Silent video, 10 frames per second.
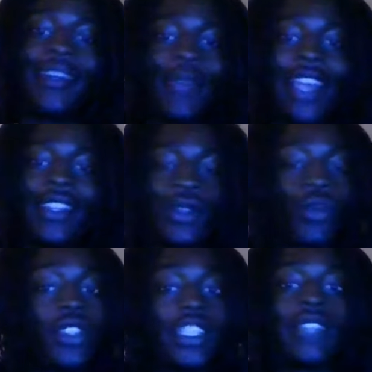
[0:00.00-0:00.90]
than like
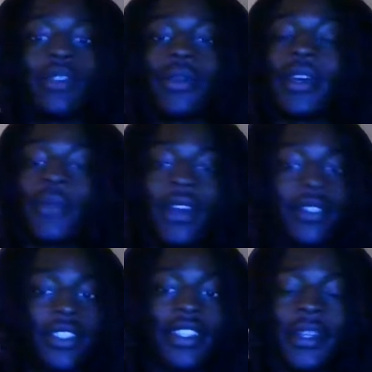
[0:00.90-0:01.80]
three teams. I'm not
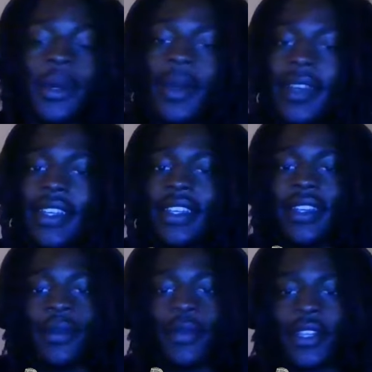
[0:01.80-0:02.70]
gonna say that.
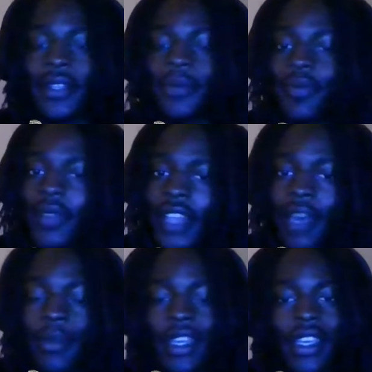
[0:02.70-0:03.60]
But
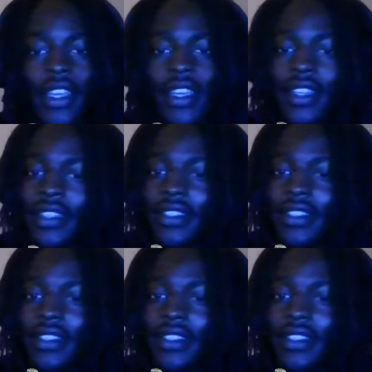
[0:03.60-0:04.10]
I mean,